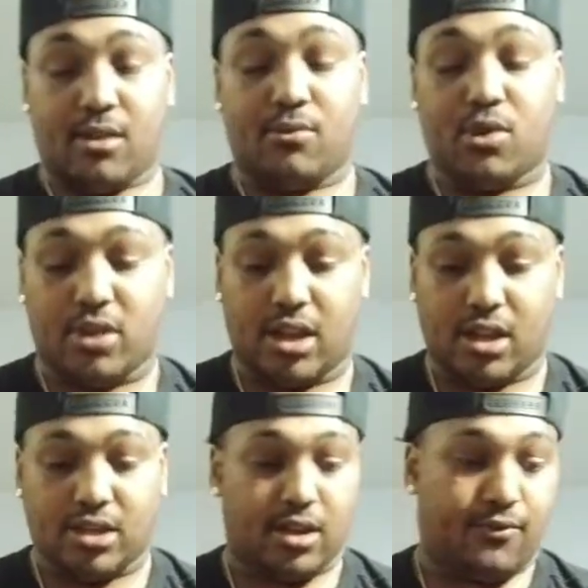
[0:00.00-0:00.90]
we're gonna get
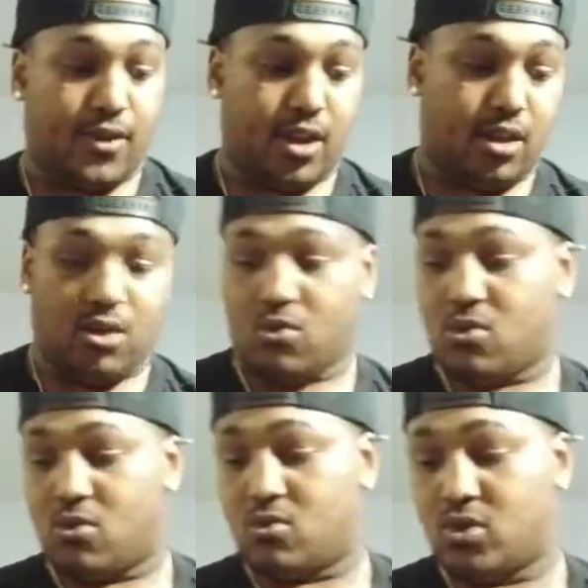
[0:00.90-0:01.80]
into the video.
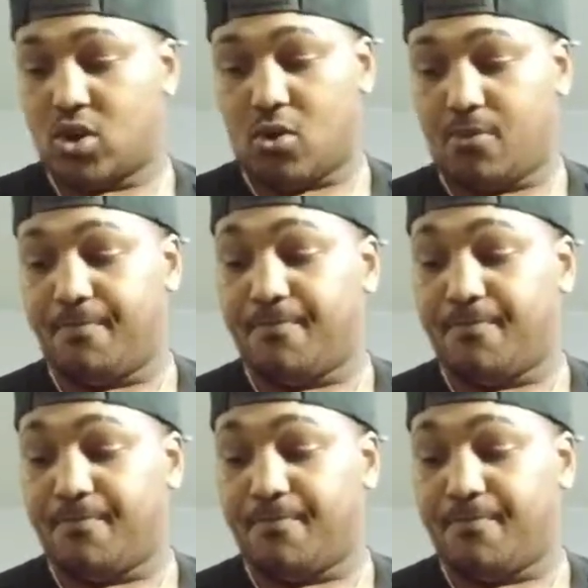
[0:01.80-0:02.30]
So